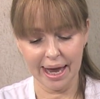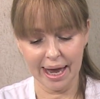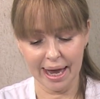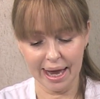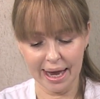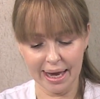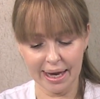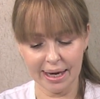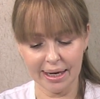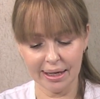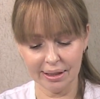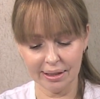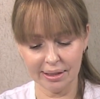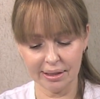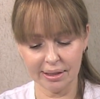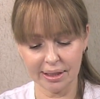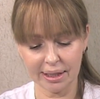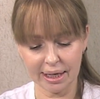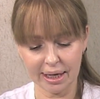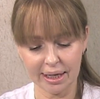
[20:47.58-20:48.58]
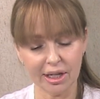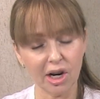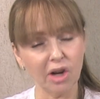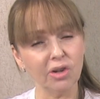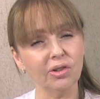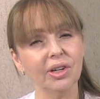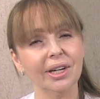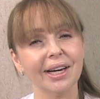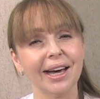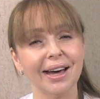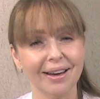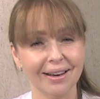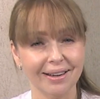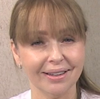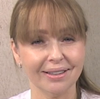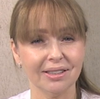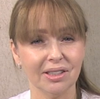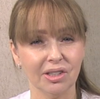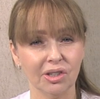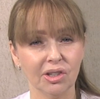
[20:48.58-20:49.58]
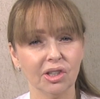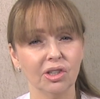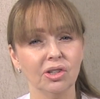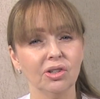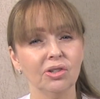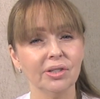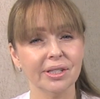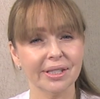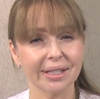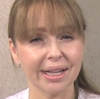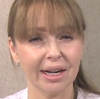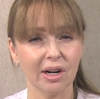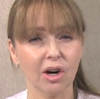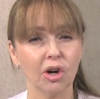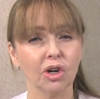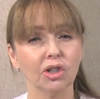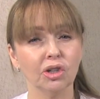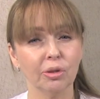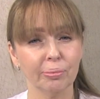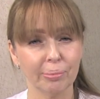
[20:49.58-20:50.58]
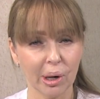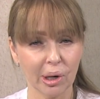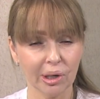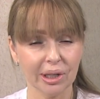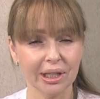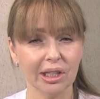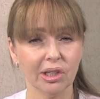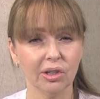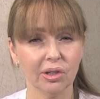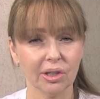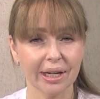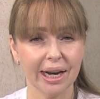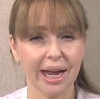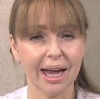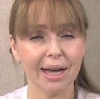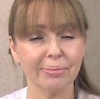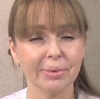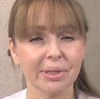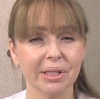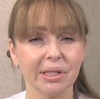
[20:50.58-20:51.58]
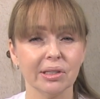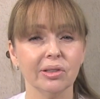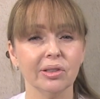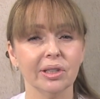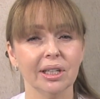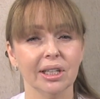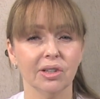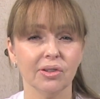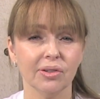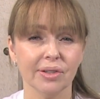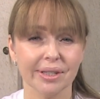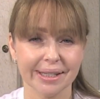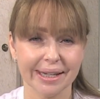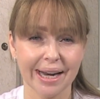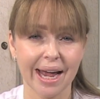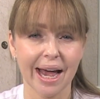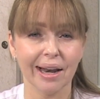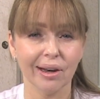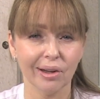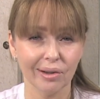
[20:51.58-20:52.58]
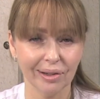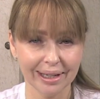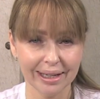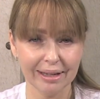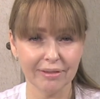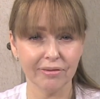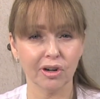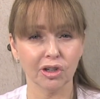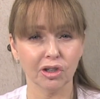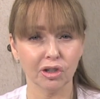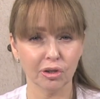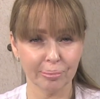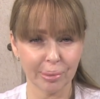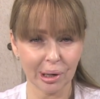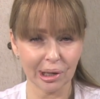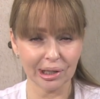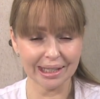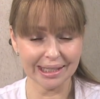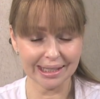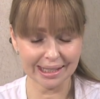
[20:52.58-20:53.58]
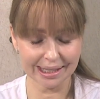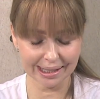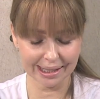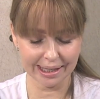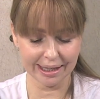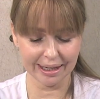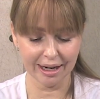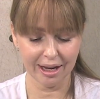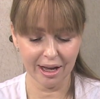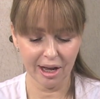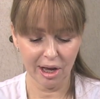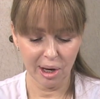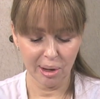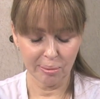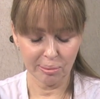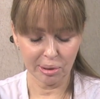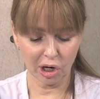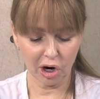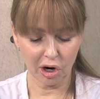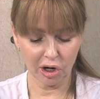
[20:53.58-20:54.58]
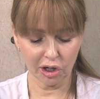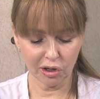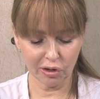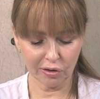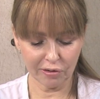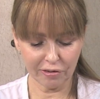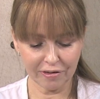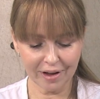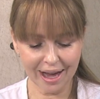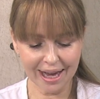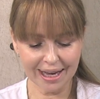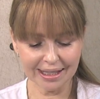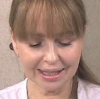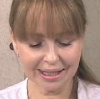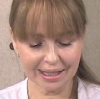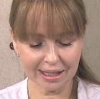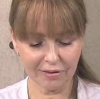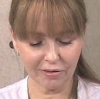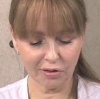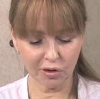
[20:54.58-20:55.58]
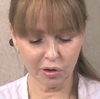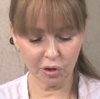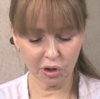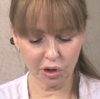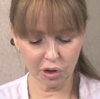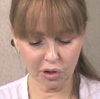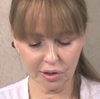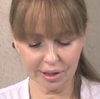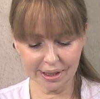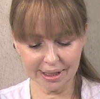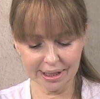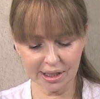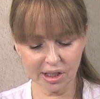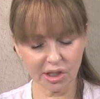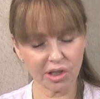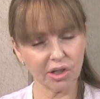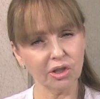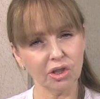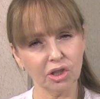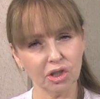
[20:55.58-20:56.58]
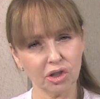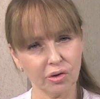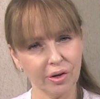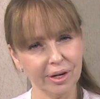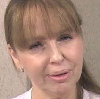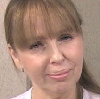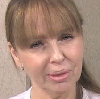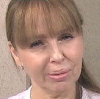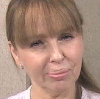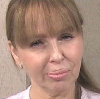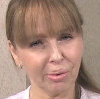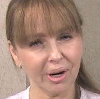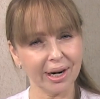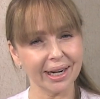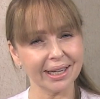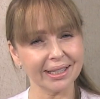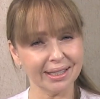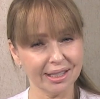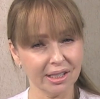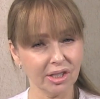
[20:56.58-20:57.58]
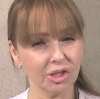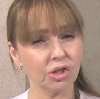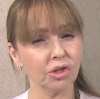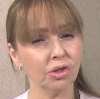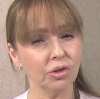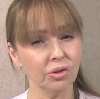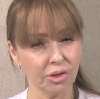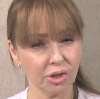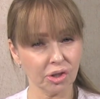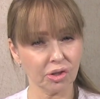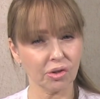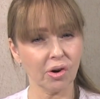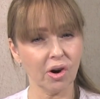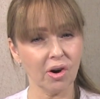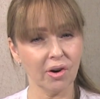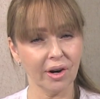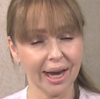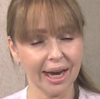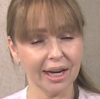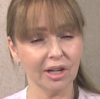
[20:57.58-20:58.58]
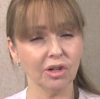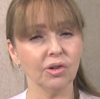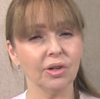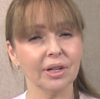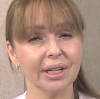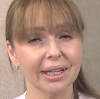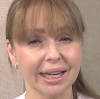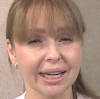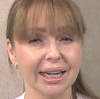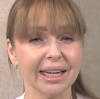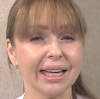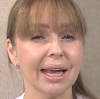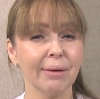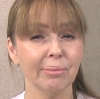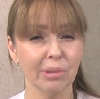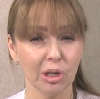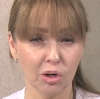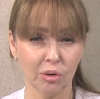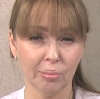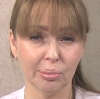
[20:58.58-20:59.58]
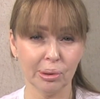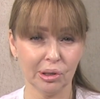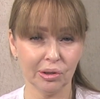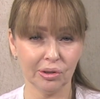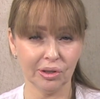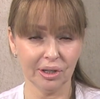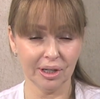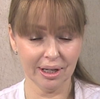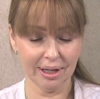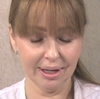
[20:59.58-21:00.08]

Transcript: And no, you can't. You can use that on your body. You can absolutely use an aloe leaf on your body skin. But on your face, if you're using certain treatment products, it's too strong and you can get a chemical burn.